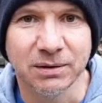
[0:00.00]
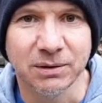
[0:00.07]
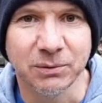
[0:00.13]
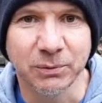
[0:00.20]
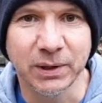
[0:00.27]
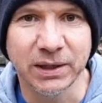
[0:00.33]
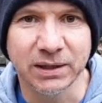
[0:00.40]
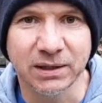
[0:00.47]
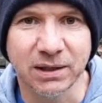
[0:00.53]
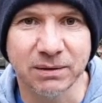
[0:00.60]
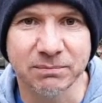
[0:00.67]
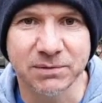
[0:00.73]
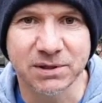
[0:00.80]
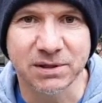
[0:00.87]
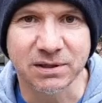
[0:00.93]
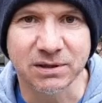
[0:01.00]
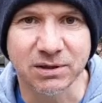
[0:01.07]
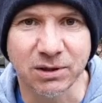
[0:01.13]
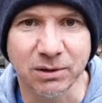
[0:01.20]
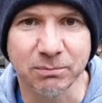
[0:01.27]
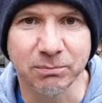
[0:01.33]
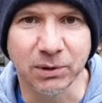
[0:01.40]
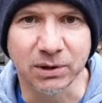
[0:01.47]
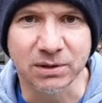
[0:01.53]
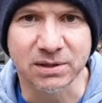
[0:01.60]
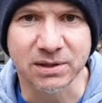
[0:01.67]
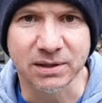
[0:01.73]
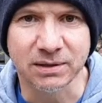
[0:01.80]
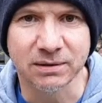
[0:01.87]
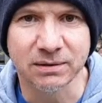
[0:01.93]
When it comes to
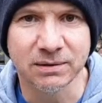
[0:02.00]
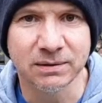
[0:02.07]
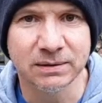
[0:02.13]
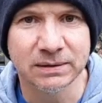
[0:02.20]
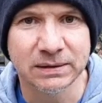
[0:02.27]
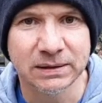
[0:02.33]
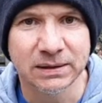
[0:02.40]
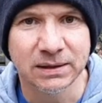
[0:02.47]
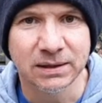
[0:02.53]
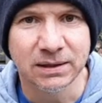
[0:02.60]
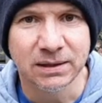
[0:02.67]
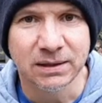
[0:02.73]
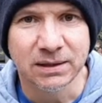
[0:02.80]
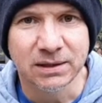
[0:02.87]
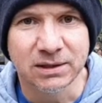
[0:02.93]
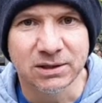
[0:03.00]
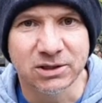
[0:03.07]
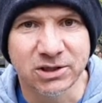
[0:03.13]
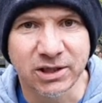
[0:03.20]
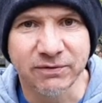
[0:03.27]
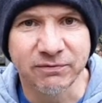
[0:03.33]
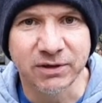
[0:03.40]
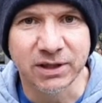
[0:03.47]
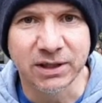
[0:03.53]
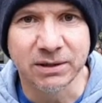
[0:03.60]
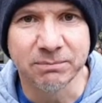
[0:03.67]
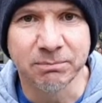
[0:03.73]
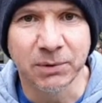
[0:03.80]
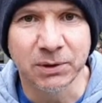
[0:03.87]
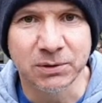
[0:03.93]
composting, generally
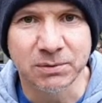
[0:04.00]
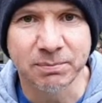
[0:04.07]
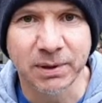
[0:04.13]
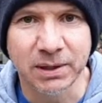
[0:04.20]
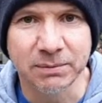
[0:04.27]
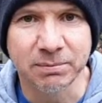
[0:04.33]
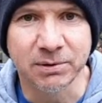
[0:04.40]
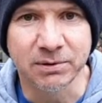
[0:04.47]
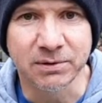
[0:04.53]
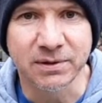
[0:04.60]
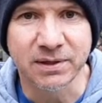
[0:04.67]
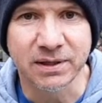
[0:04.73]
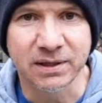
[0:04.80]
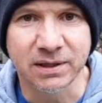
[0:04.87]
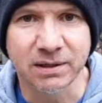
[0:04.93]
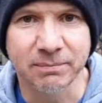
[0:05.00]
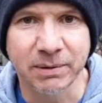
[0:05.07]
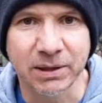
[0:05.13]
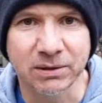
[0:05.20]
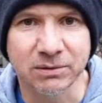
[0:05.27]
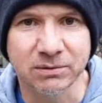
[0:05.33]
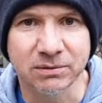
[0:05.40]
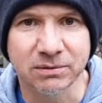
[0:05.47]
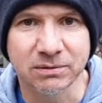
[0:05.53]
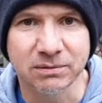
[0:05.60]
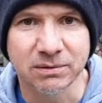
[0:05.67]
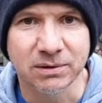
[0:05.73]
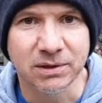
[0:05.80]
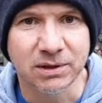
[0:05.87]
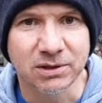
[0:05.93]
most people think about
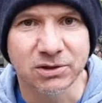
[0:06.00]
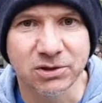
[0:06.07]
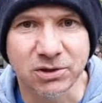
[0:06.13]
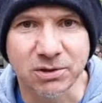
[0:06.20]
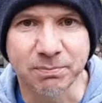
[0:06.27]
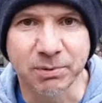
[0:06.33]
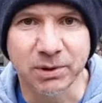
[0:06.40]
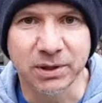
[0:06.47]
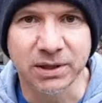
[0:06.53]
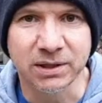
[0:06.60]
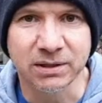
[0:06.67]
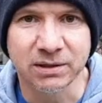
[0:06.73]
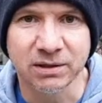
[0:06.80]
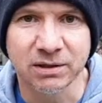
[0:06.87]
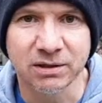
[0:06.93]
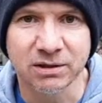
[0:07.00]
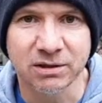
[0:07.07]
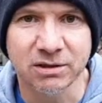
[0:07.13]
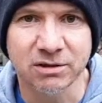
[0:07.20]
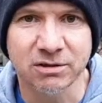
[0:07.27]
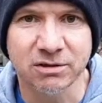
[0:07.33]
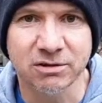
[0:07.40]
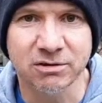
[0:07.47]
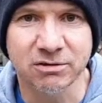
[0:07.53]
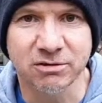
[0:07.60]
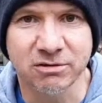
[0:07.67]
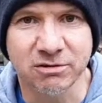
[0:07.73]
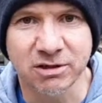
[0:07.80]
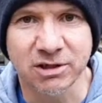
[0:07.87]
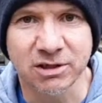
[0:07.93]
just putting
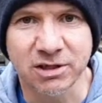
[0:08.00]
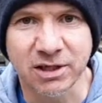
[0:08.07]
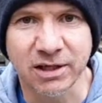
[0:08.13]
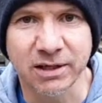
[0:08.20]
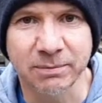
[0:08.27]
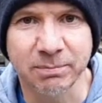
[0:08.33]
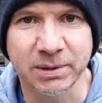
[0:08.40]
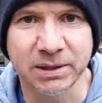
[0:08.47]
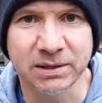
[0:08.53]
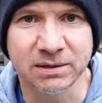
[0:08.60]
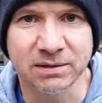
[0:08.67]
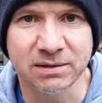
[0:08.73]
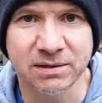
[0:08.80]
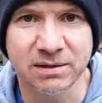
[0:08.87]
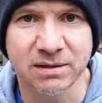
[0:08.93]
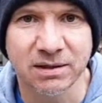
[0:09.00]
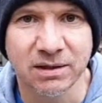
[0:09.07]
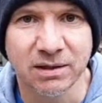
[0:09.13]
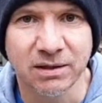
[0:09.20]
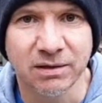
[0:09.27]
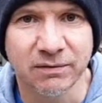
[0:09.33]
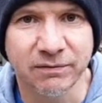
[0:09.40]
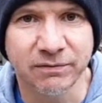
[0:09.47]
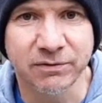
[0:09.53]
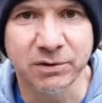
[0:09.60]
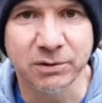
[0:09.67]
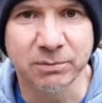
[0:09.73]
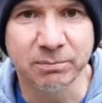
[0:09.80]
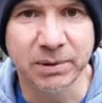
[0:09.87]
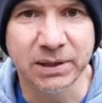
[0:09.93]
grass clippings,
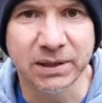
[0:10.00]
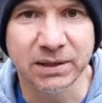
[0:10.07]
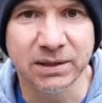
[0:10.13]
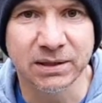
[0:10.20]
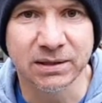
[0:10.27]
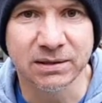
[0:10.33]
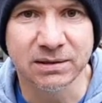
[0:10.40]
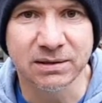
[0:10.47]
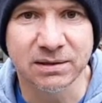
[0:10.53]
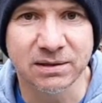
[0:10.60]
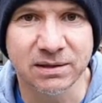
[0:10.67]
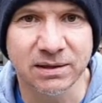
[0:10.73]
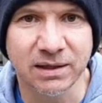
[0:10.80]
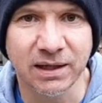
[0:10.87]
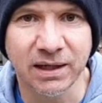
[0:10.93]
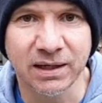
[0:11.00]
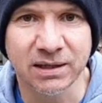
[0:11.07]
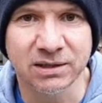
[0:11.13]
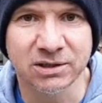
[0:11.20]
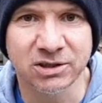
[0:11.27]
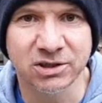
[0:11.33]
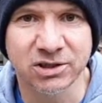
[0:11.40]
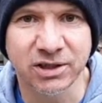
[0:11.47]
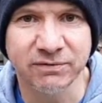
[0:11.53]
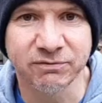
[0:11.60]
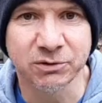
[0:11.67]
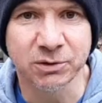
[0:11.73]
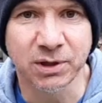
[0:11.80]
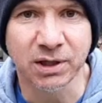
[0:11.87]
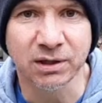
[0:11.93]
fruit peelings and
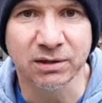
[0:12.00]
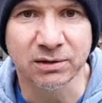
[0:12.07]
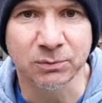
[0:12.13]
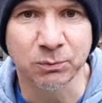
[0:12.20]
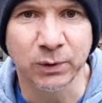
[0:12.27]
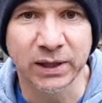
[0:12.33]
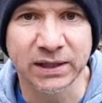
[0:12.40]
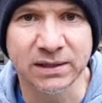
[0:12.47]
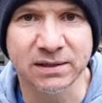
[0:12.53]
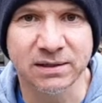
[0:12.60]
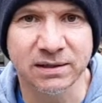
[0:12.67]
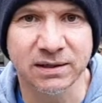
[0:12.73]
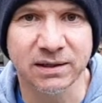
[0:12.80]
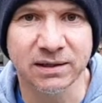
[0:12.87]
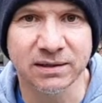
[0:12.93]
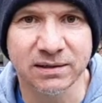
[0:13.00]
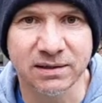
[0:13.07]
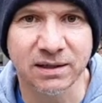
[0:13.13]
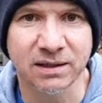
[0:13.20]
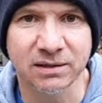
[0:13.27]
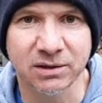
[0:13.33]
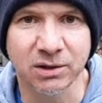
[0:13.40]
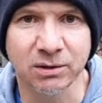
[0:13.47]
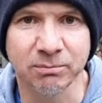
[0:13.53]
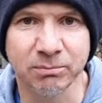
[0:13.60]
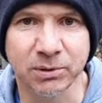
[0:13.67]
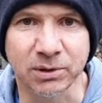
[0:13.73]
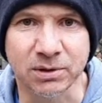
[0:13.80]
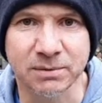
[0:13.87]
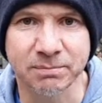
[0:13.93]
general garden waste into their
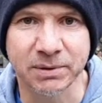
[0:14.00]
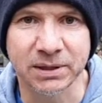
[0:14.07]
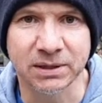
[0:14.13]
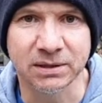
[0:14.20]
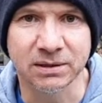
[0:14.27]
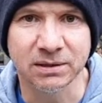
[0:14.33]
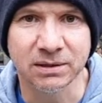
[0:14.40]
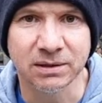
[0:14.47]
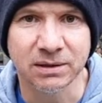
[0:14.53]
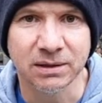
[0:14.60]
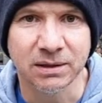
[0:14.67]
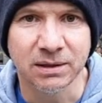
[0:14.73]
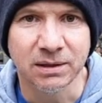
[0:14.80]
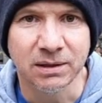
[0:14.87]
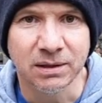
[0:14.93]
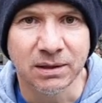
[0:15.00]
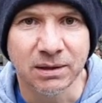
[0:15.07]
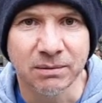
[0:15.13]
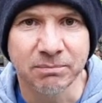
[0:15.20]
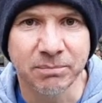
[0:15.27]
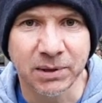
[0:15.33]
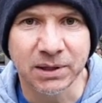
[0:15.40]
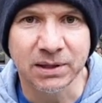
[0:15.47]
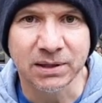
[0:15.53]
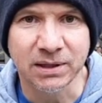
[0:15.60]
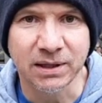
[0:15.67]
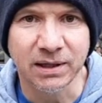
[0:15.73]
compost bin. But